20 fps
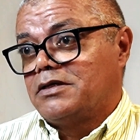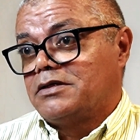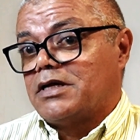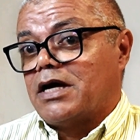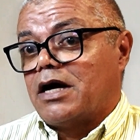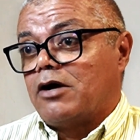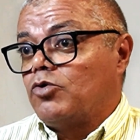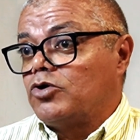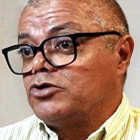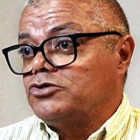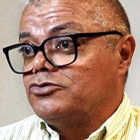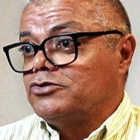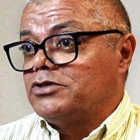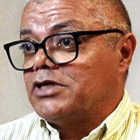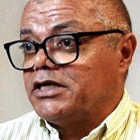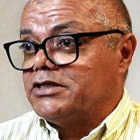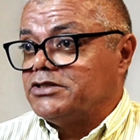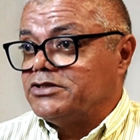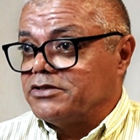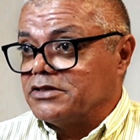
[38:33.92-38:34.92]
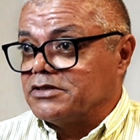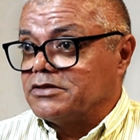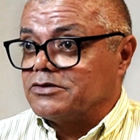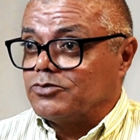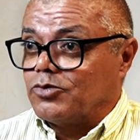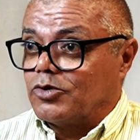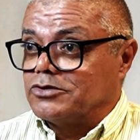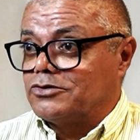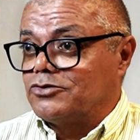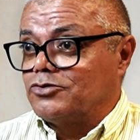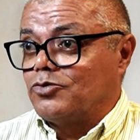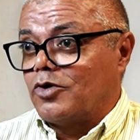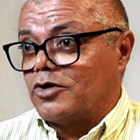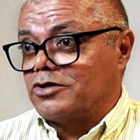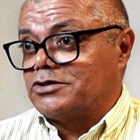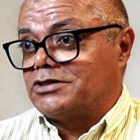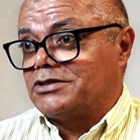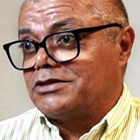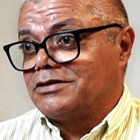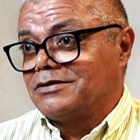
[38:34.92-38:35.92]
Now what do Nigerians want to
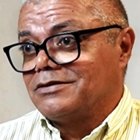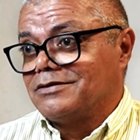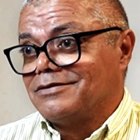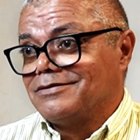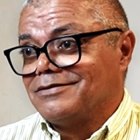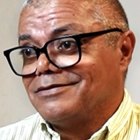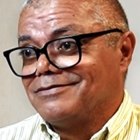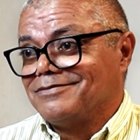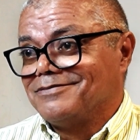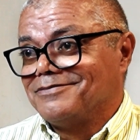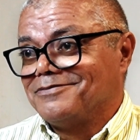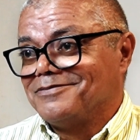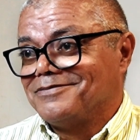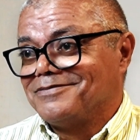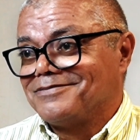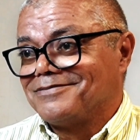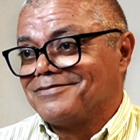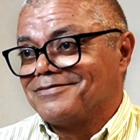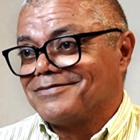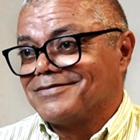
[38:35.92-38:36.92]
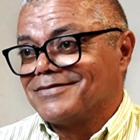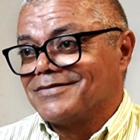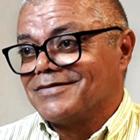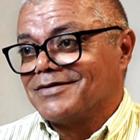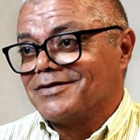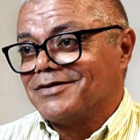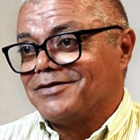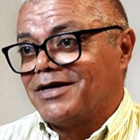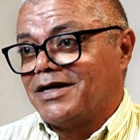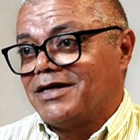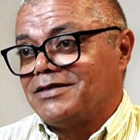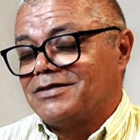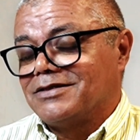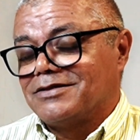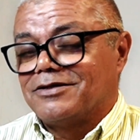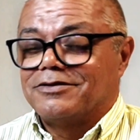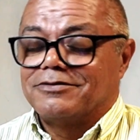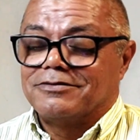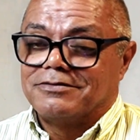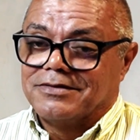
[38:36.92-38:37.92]
watch? Right?
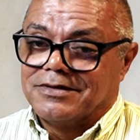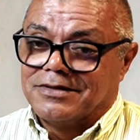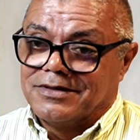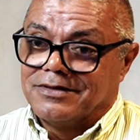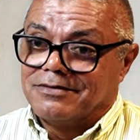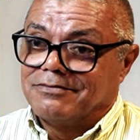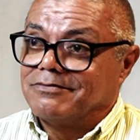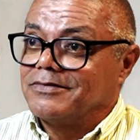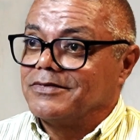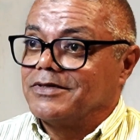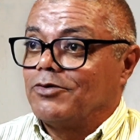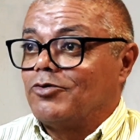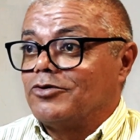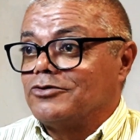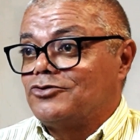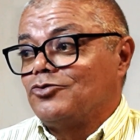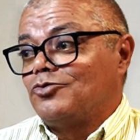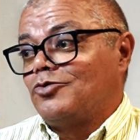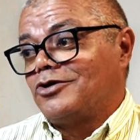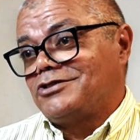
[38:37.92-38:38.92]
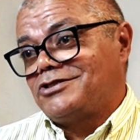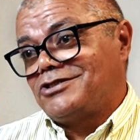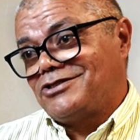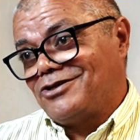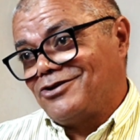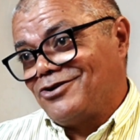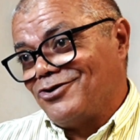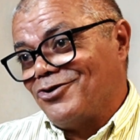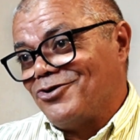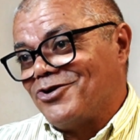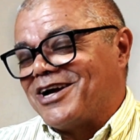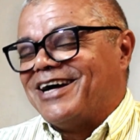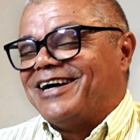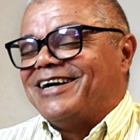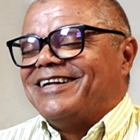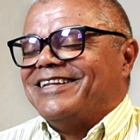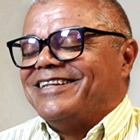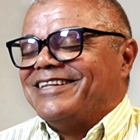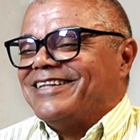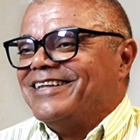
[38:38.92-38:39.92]
They want to watch
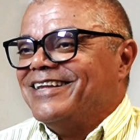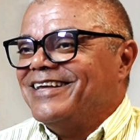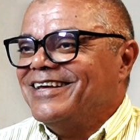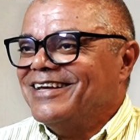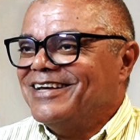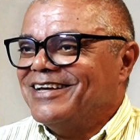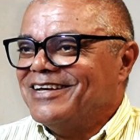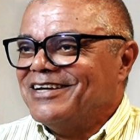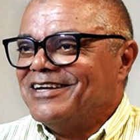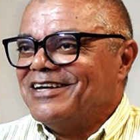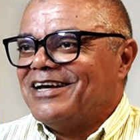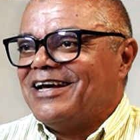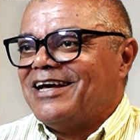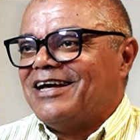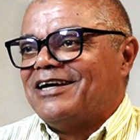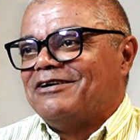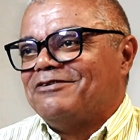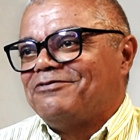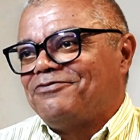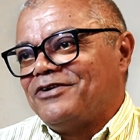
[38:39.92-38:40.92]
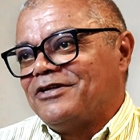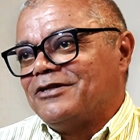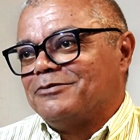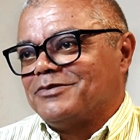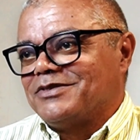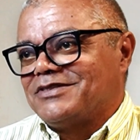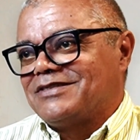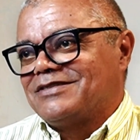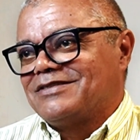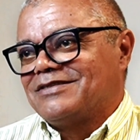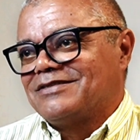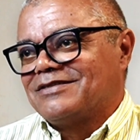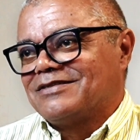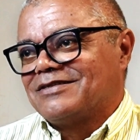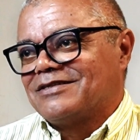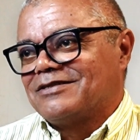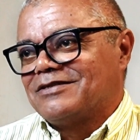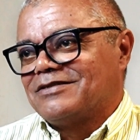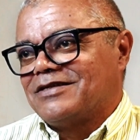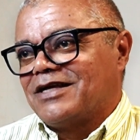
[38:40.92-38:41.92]
local films
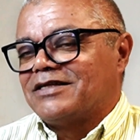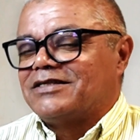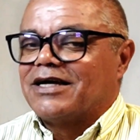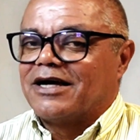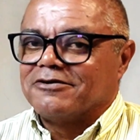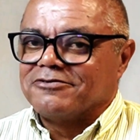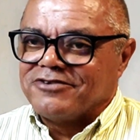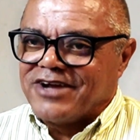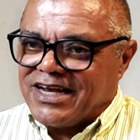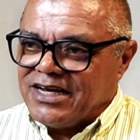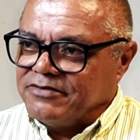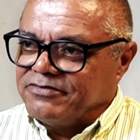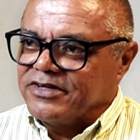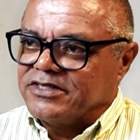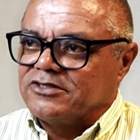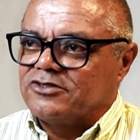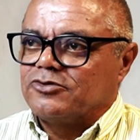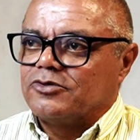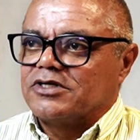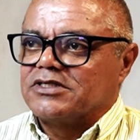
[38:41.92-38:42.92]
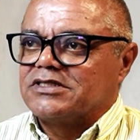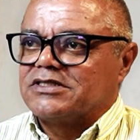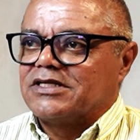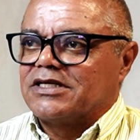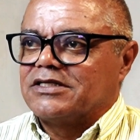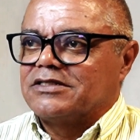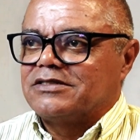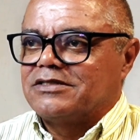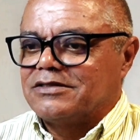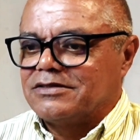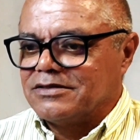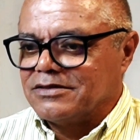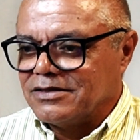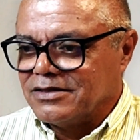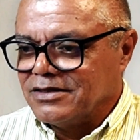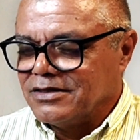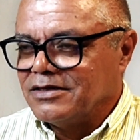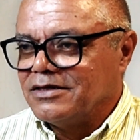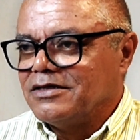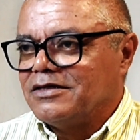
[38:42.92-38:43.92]
that are relevant to us, that
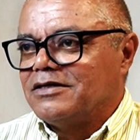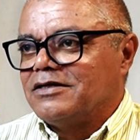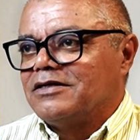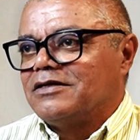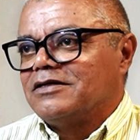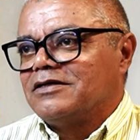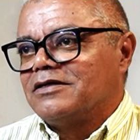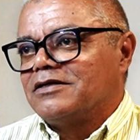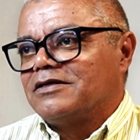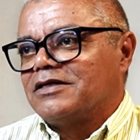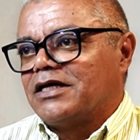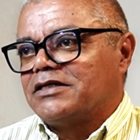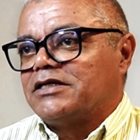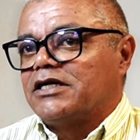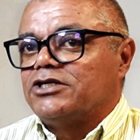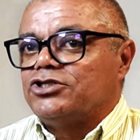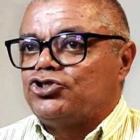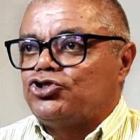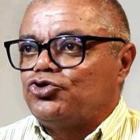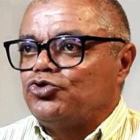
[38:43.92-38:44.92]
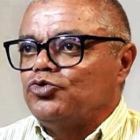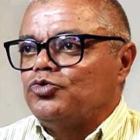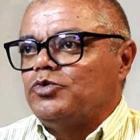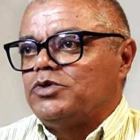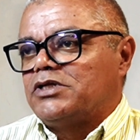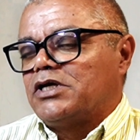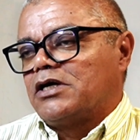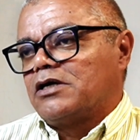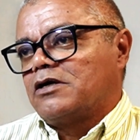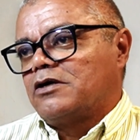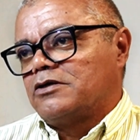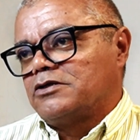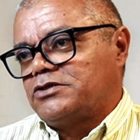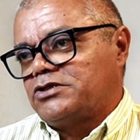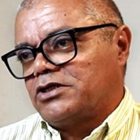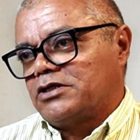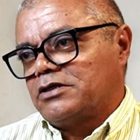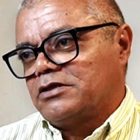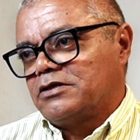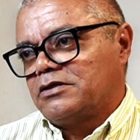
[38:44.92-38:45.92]
are in tune with our
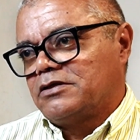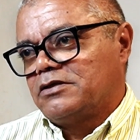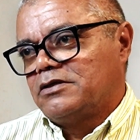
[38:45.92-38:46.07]
culture.